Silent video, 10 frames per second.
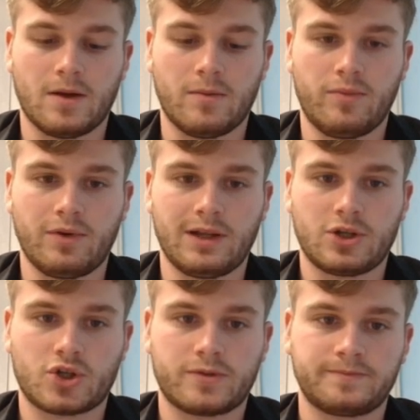
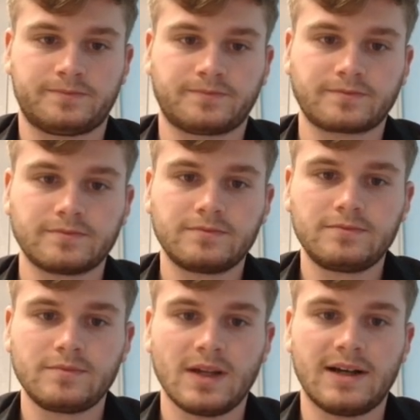bullish
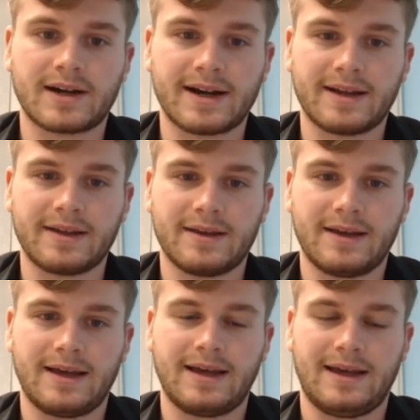array
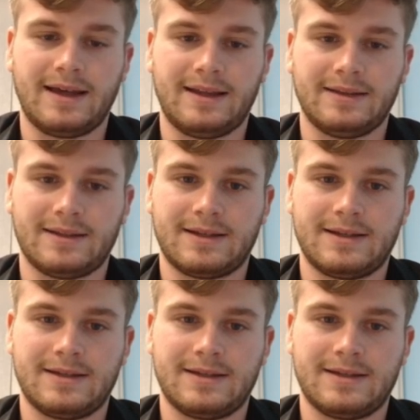and